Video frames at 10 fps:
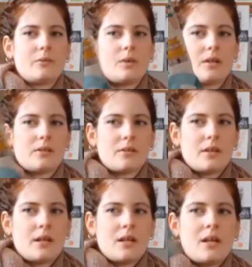with
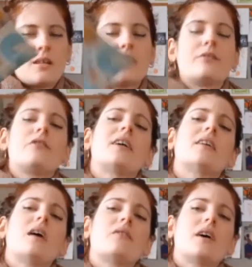the feel
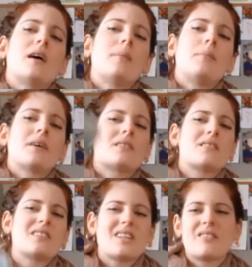of it, because I
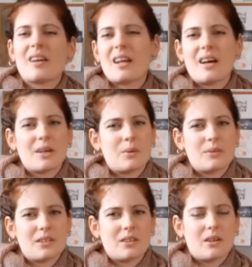don't really like
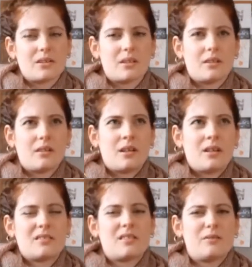quilting cotton,
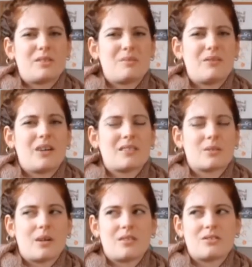so to me fat
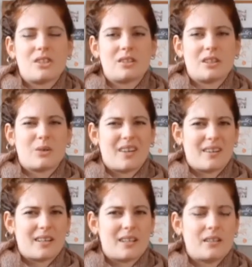squares generally are quite
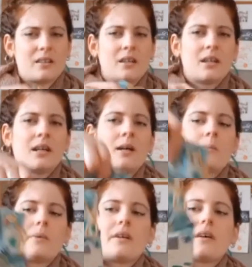ugly,
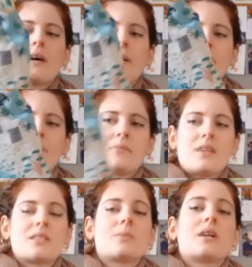but
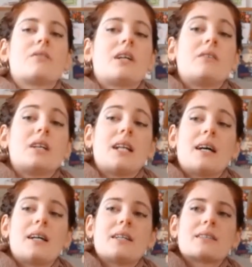this one I really really
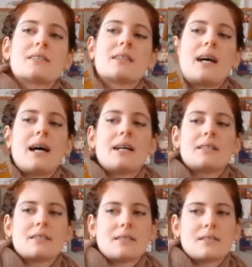liked, and